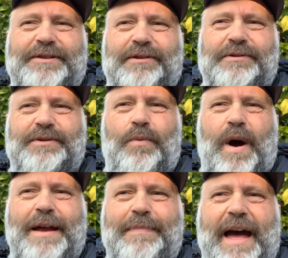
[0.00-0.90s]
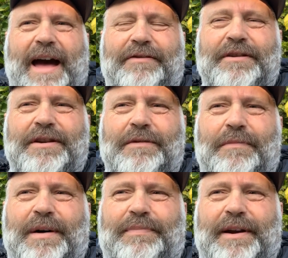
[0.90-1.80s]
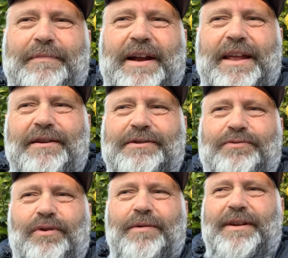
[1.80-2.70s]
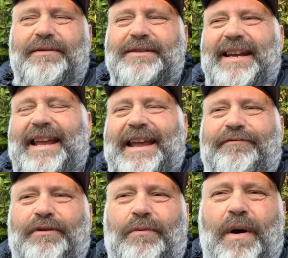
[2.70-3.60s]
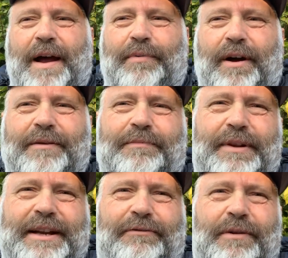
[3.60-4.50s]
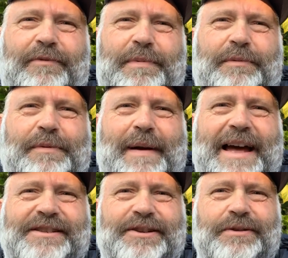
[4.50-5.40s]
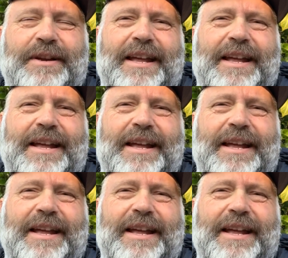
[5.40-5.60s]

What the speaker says: You know, it's a wide path, but pretty much, and there's room, you know, it's like 8 foot wide, probably plenty of room for people to pass you.